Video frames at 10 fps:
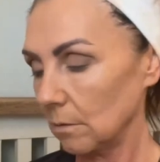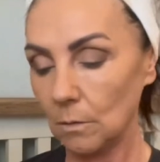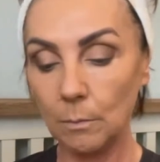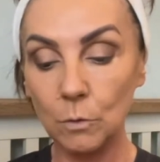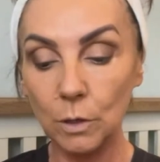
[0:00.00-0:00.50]

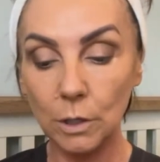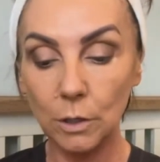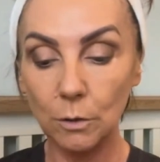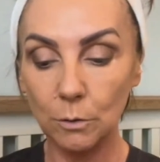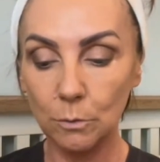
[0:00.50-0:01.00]
I'm going to
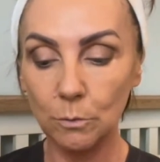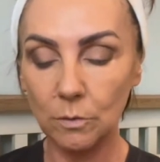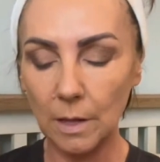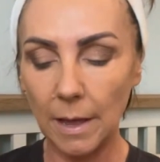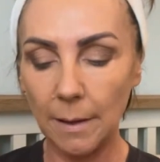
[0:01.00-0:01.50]

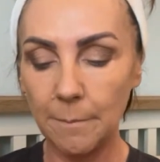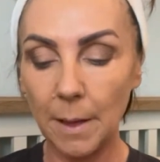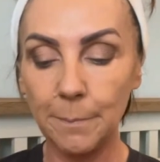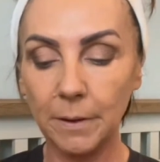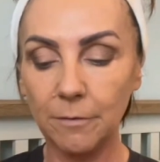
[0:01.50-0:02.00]
use
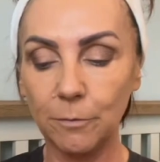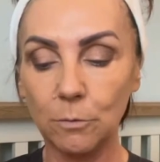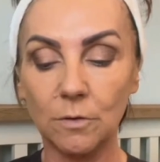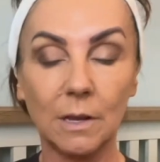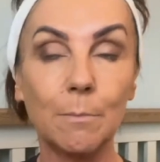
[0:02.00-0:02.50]
Epic
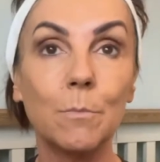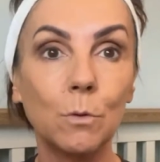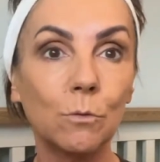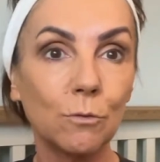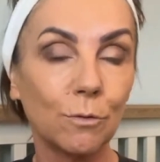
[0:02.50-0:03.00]
4D,
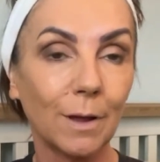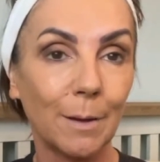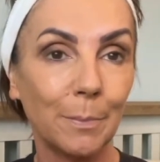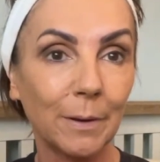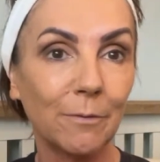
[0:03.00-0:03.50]
Moonstruck
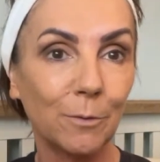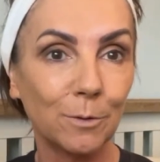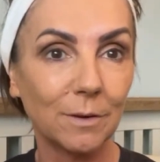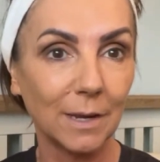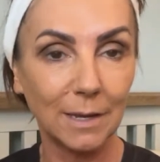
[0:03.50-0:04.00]
Epic
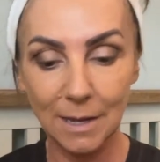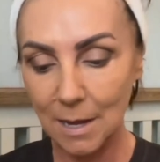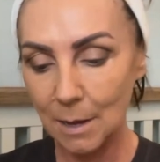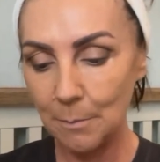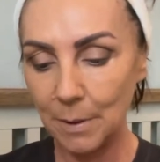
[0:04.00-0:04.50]
4D
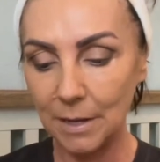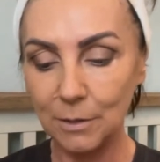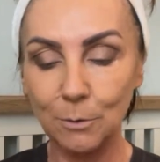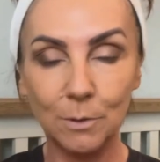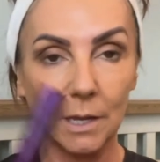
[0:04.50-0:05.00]
by
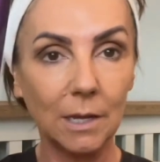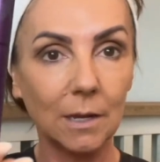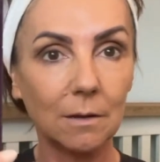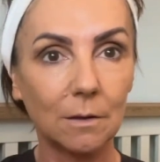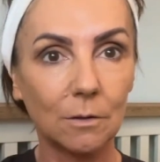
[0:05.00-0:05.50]
Younique.
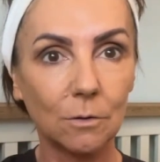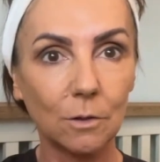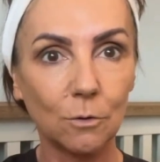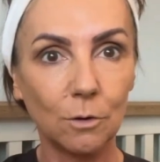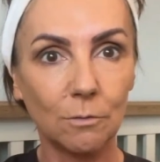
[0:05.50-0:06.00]
Look at the
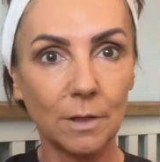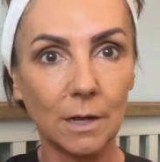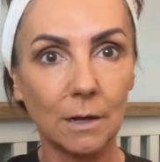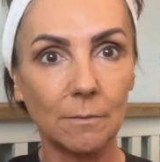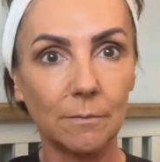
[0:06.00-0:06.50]
colour of
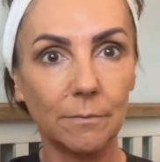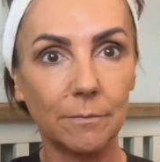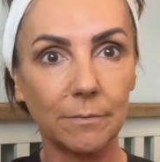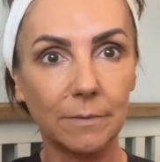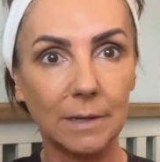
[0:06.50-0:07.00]
that.
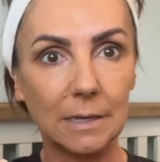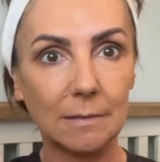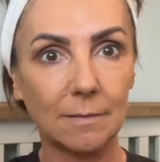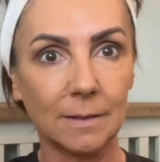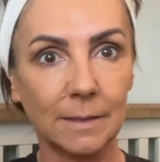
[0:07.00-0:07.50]

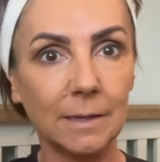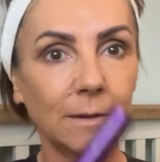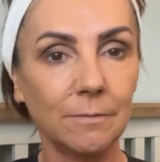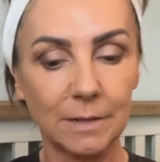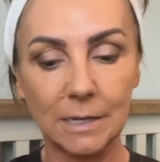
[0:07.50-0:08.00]
It's
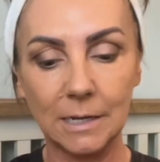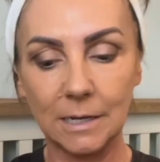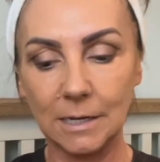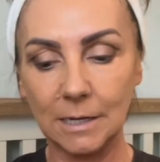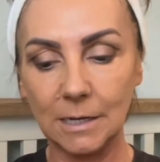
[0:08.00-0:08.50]

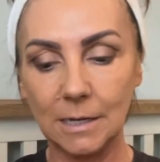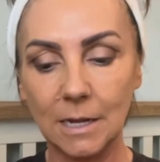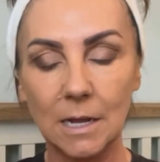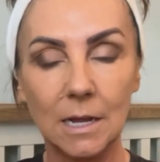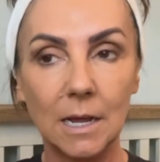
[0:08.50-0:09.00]
lovely.
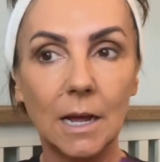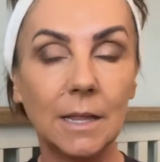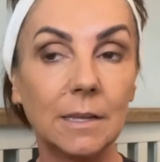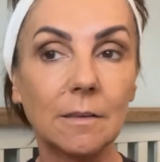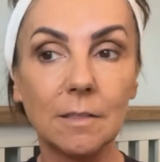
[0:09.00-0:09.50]

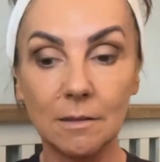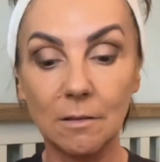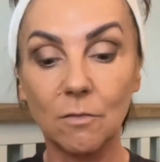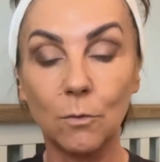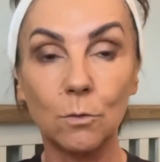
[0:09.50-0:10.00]
And this
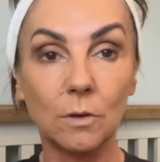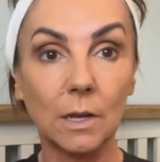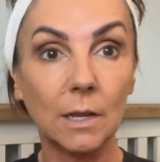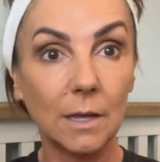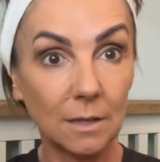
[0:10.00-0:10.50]
is
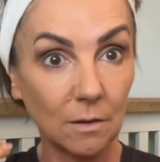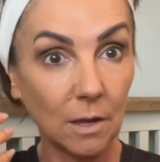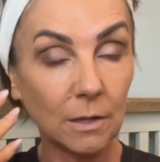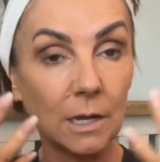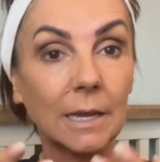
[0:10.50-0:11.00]
4D.
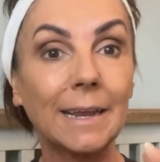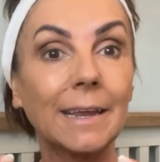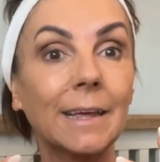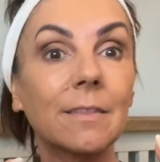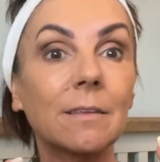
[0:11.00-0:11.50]
You can
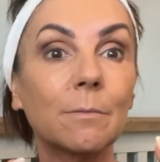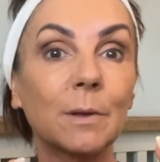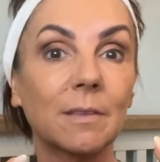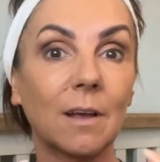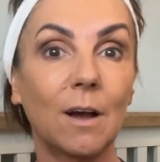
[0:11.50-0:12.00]
layer this
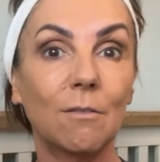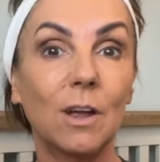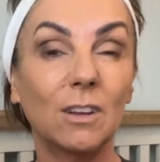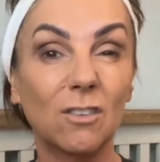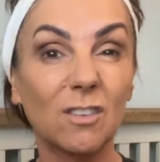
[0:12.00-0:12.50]
mascara
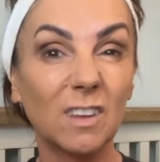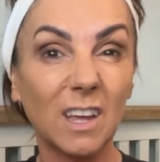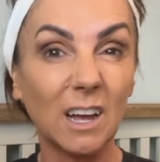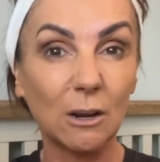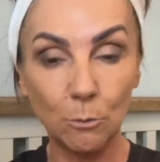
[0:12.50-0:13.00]
and it doesn't
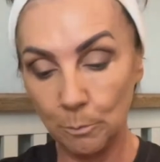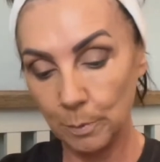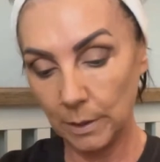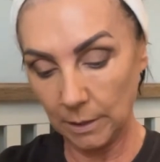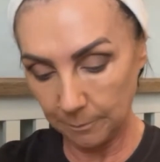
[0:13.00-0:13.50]
get clumpy.